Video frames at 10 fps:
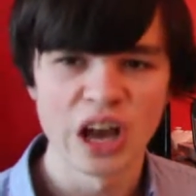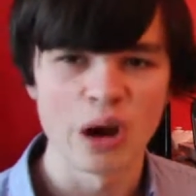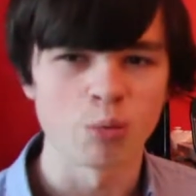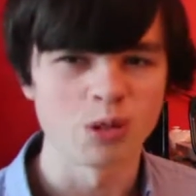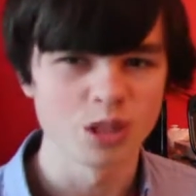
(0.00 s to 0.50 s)

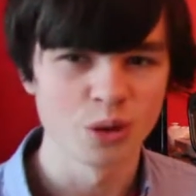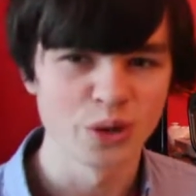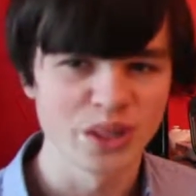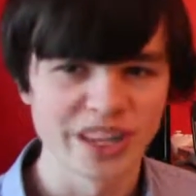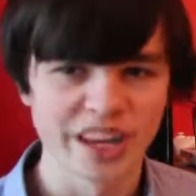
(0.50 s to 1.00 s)
a
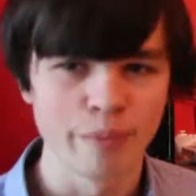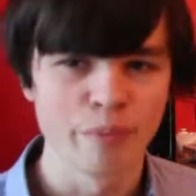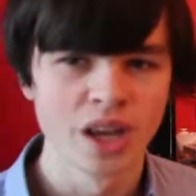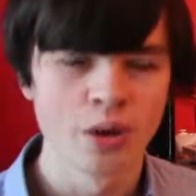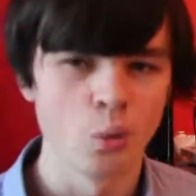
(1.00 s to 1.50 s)
Persona game
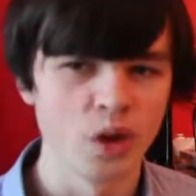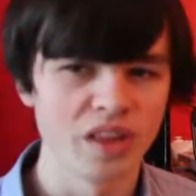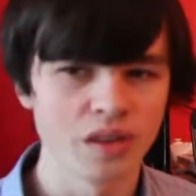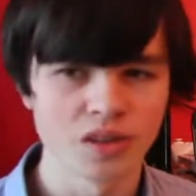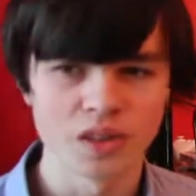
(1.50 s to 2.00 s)

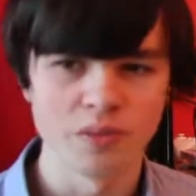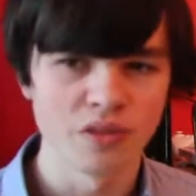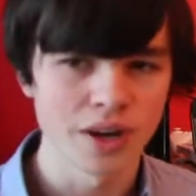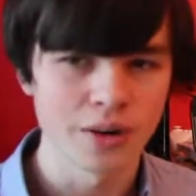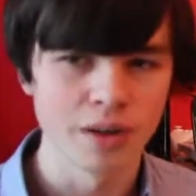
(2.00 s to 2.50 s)
with some
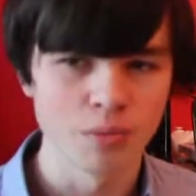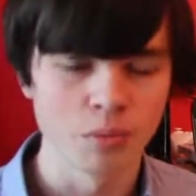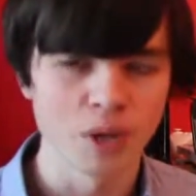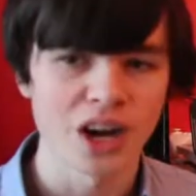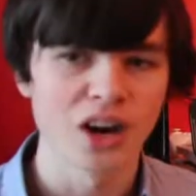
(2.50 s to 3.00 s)
Fire
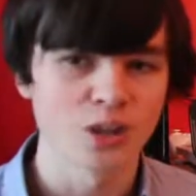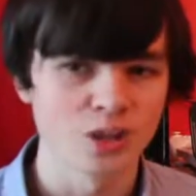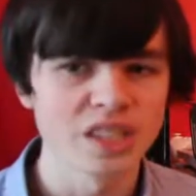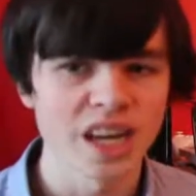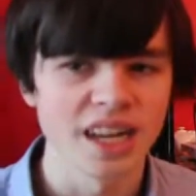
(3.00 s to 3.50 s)
Emblem
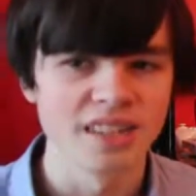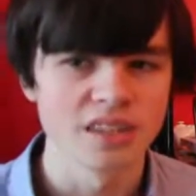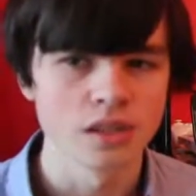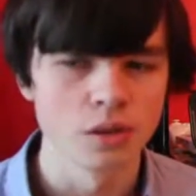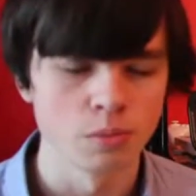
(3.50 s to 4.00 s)
characters
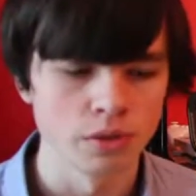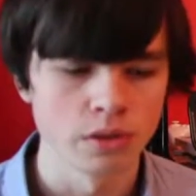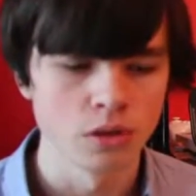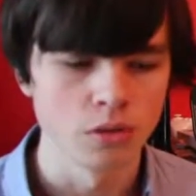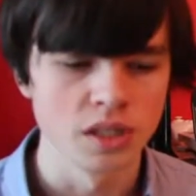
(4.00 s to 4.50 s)
as the
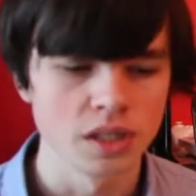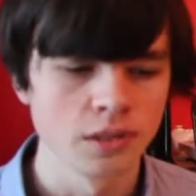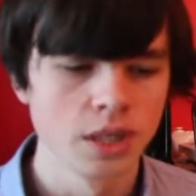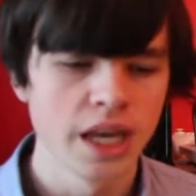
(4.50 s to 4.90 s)
Personas.